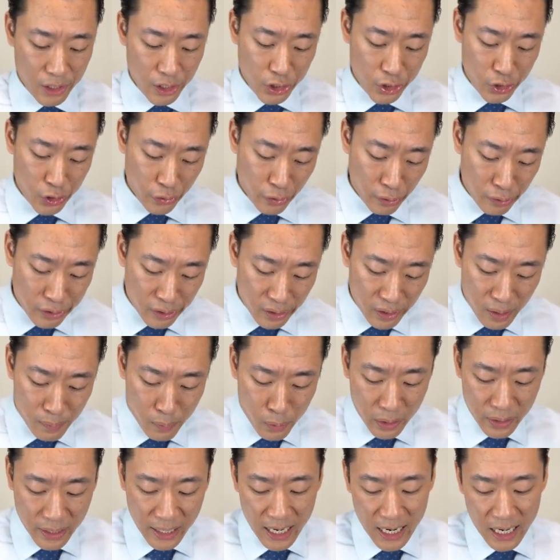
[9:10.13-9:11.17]
So those are the
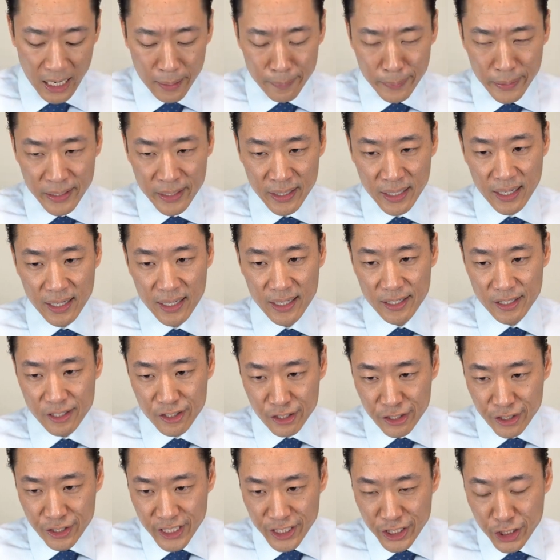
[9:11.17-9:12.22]
more common
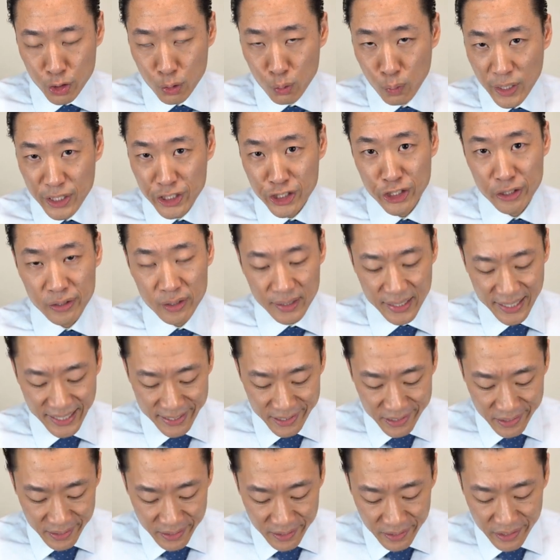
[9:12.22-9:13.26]
situational
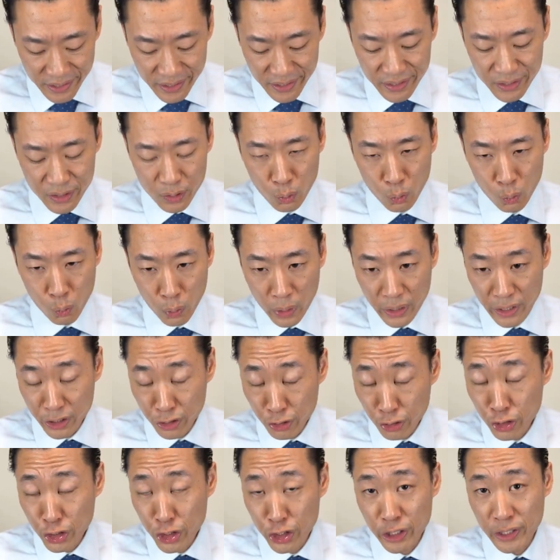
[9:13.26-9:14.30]
instances where
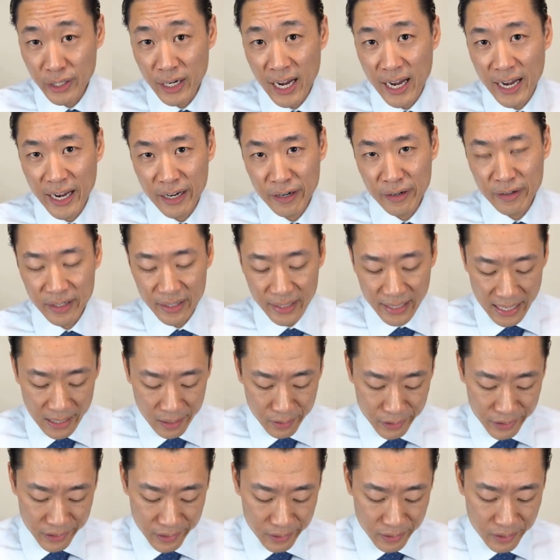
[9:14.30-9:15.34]
you should hire an
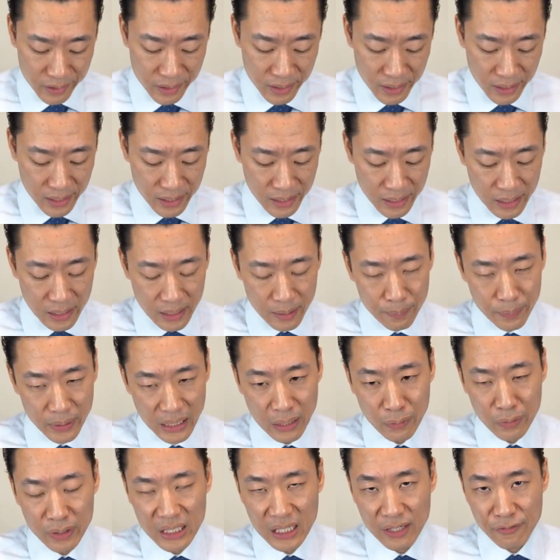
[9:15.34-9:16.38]
accountant. But
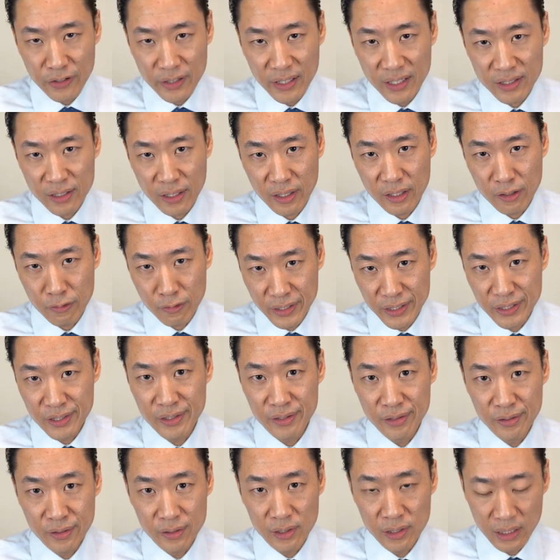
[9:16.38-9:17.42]
I want to give you these other
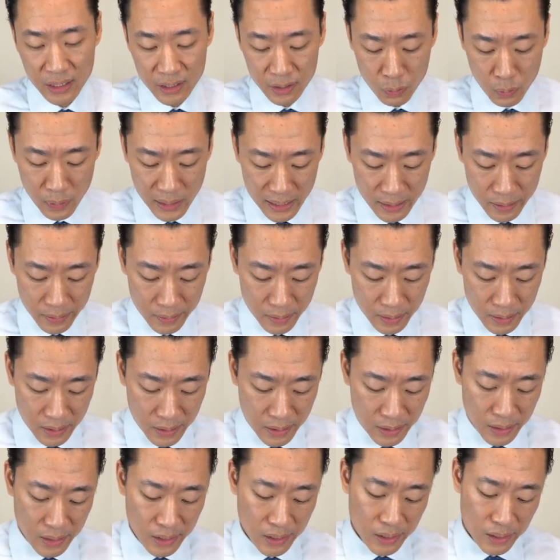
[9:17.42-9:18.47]
reasons as well.
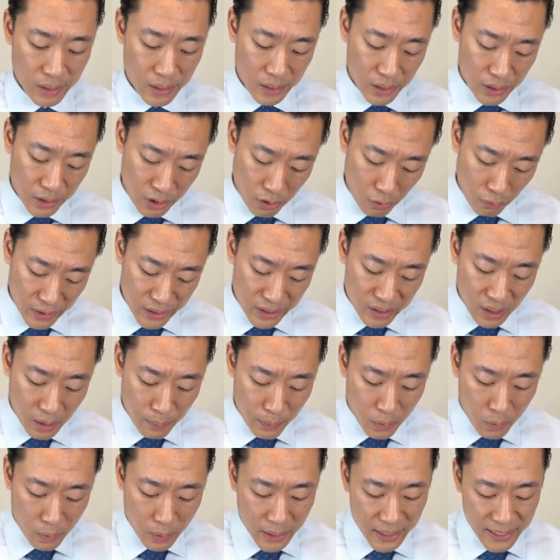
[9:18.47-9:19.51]
So reason
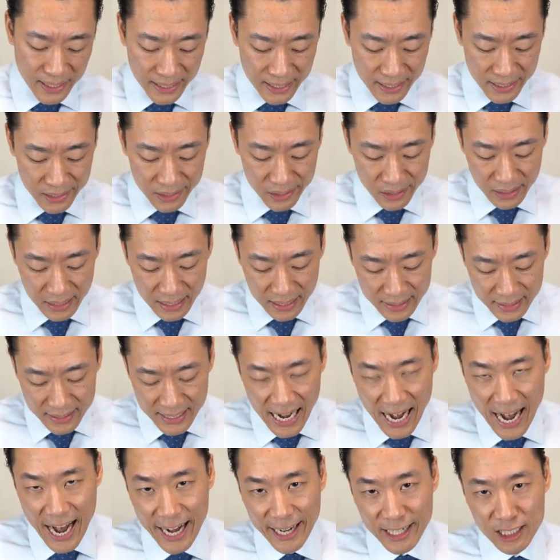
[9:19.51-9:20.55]
number 1 is
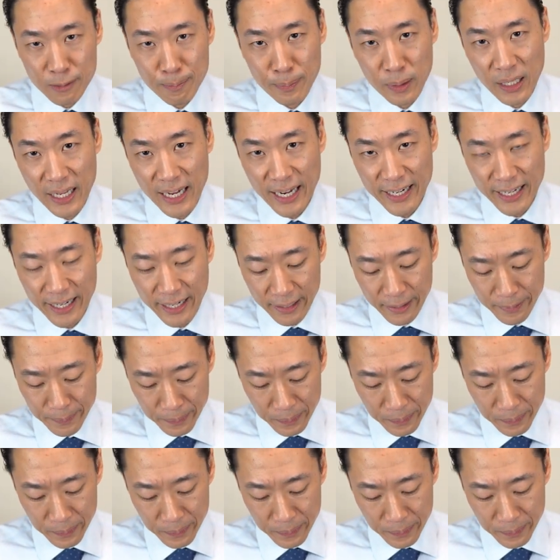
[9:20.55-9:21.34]
tax planning.